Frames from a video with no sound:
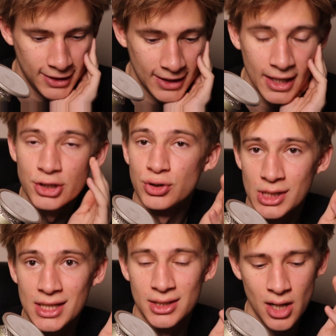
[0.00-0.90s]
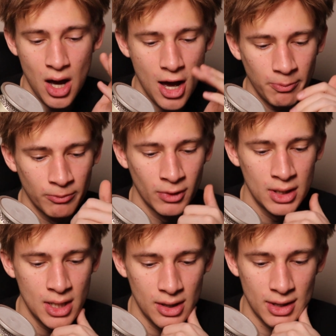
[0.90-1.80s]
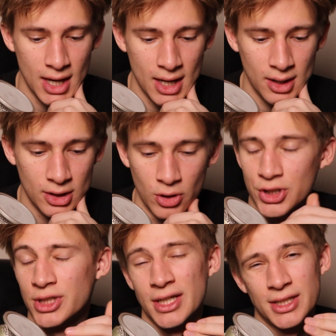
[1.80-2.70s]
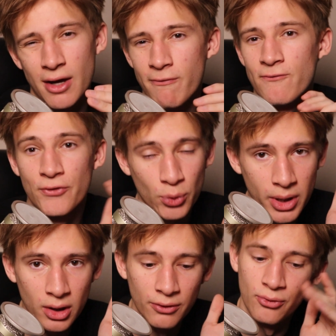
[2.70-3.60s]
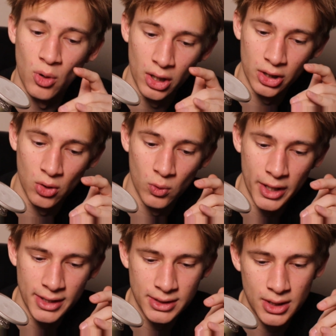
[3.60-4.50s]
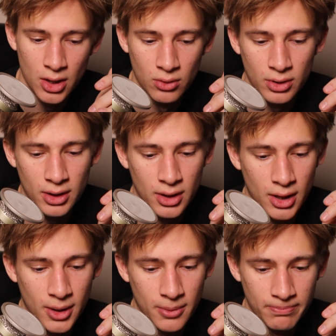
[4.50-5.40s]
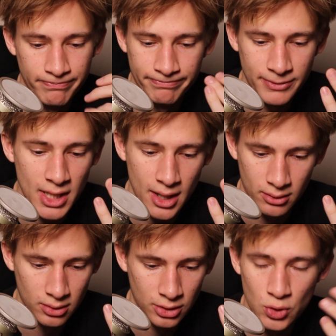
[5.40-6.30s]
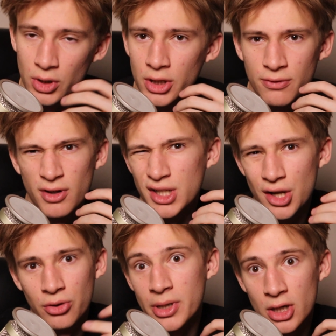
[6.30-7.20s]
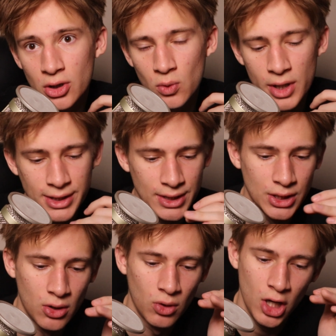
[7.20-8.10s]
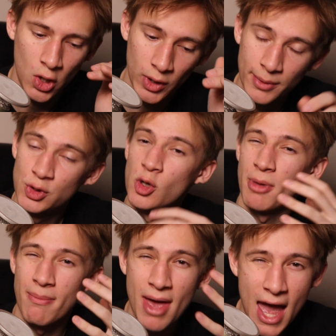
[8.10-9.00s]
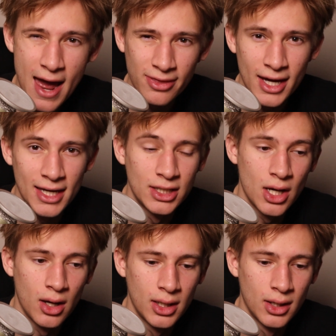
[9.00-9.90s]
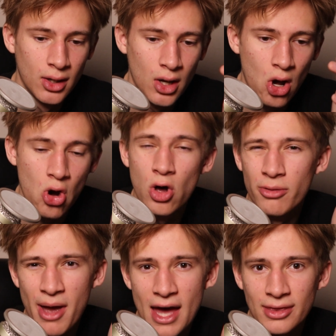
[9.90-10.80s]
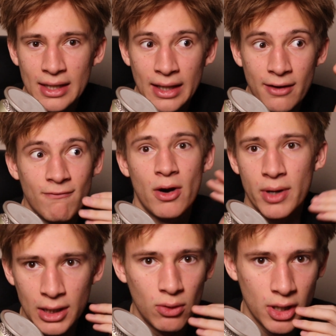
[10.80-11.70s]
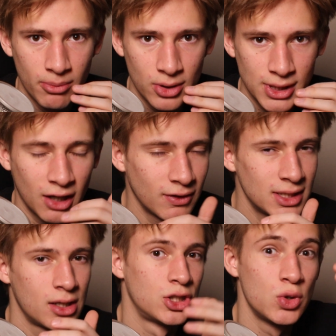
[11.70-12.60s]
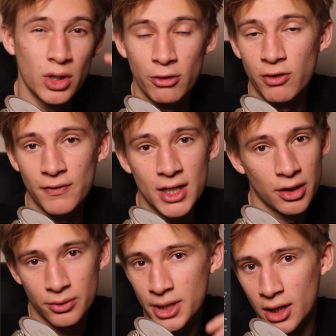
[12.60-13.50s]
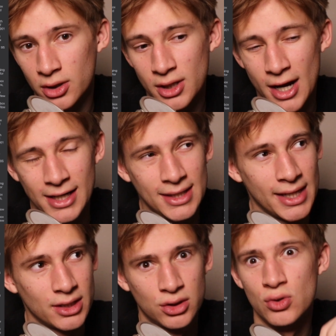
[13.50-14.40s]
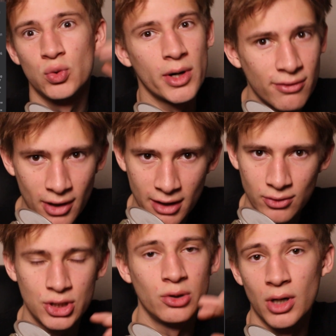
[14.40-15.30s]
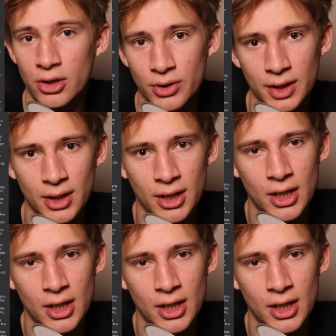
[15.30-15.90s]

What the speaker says: And then as you see at the top, that, just because like 300 to 400 coins, 250 to 300 coins. And so when I was doing my math, I had done all the math at like very low numbers. Like if it said 250 to 300, I did like 225 or 200